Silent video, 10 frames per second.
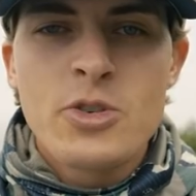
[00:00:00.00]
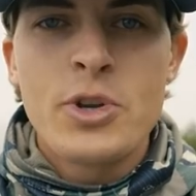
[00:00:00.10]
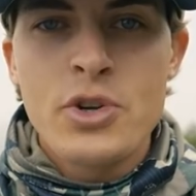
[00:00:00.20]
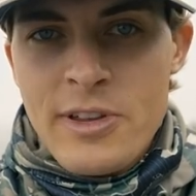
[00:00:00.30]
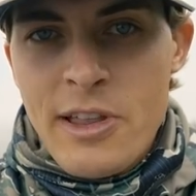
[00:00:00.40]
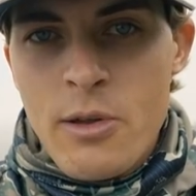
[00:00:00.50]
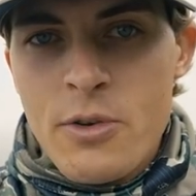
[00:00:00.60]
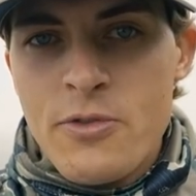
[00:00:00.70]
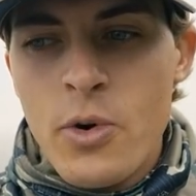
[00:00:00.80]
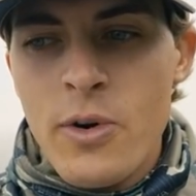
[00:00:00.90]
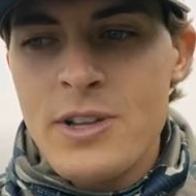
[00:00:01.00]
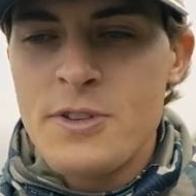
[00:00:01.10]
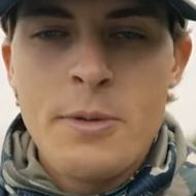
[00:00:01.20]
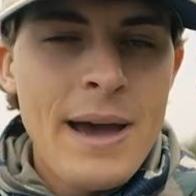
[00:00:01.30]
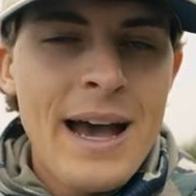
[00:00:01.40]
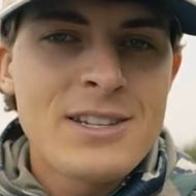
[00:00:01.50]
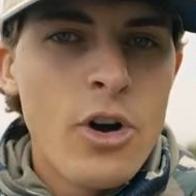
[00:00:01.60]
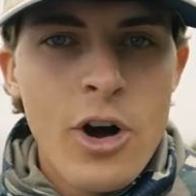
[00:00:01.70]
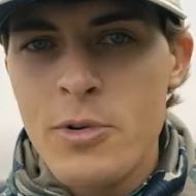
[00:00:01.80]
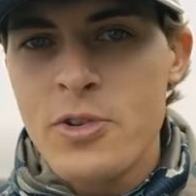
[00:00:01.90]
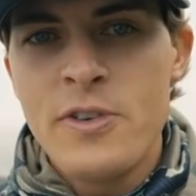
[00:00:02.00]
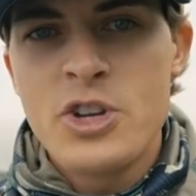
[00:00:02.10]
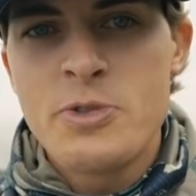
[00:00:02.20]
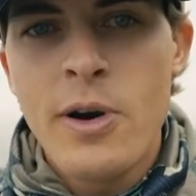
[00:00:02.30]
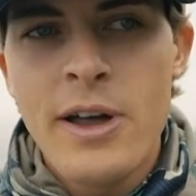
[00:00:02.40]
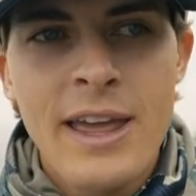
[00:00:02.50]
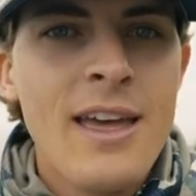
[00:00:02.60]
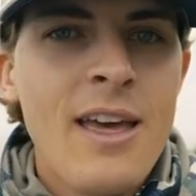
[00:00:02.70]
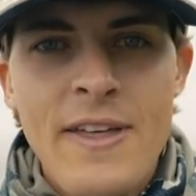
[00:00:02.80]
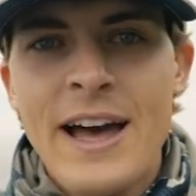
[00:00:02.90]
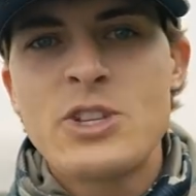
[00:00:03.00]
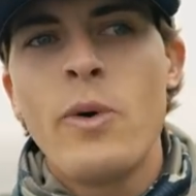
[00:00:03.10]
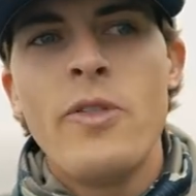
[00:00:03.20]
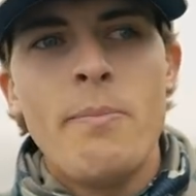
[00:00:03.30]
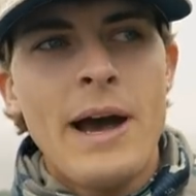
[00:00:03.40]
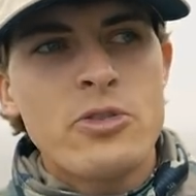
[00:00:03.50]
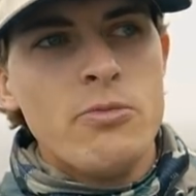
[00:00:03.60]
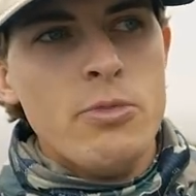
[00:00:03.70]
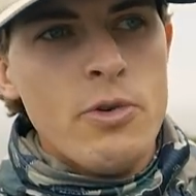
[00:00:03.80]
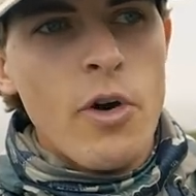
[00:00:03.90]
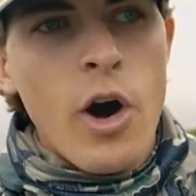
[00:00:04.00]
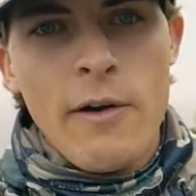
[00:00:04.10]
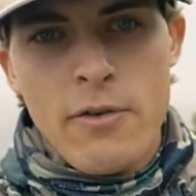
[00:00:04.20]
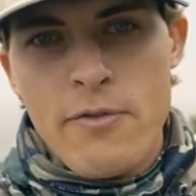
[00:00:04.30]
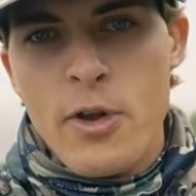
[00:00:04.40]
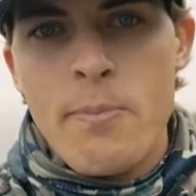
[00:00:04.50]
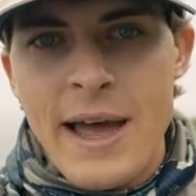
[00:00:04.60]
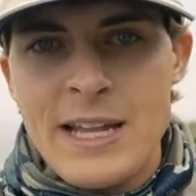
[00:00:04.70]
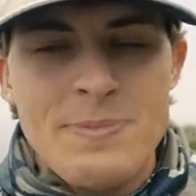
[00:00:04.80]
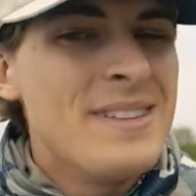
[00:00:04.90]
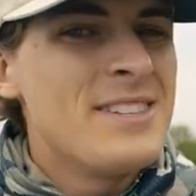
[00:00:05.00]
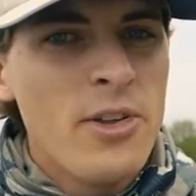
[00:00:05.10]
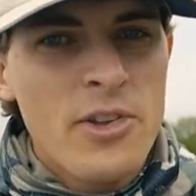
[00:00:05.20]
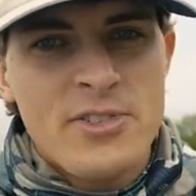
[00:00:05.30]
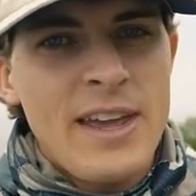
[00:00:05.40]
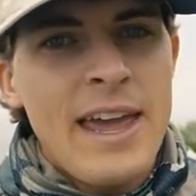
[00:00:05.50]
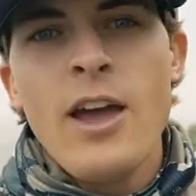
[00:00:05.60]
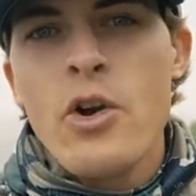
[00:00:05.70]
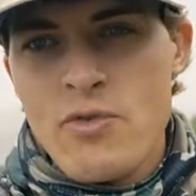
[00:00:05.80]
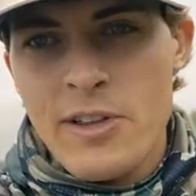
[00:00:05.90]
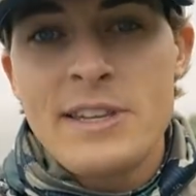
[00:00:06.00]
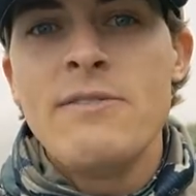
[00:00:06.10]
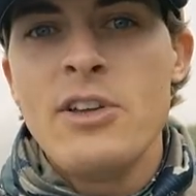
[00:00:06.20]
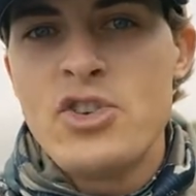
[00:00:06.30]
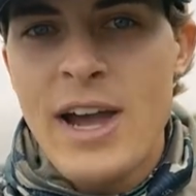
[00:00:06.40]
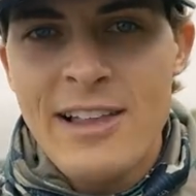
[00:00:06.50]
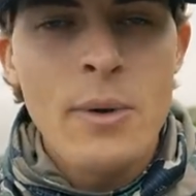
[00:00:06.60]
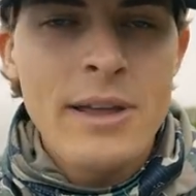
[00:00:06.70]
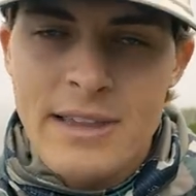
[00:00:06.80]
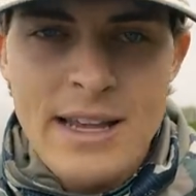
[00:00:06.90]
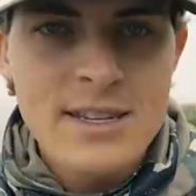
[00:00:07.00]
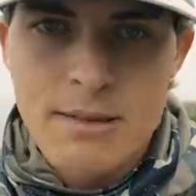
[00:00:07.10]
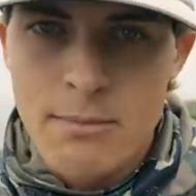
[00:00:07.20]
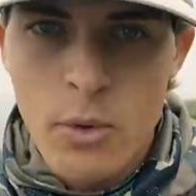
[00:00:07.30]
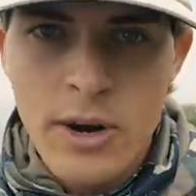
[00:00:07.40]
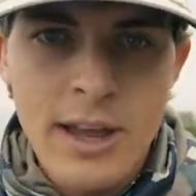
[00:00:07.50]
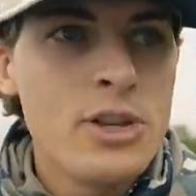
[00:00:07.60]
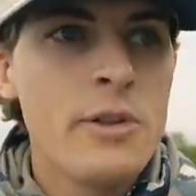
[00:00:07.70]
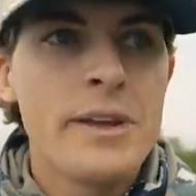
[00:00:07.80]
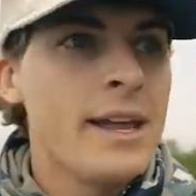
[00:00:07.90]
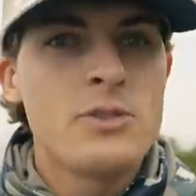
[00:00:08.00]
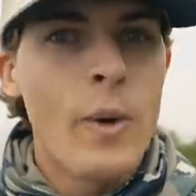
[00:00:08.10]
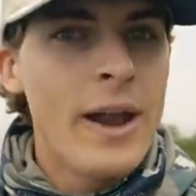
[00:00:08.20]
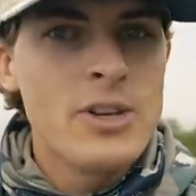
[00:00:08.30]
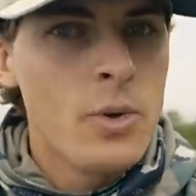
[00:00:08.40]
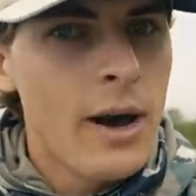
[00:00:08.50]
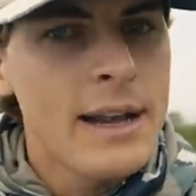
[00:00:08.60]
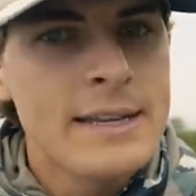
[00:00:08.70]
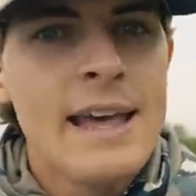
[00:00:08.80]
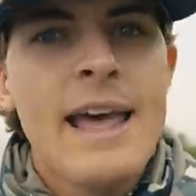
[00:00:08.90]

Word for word: So what you're really looking for is for the bass to almost finish spawning. That's when the bass will move off of their beds but still stay relatively shallow, at least in the morning, until it gets way too hot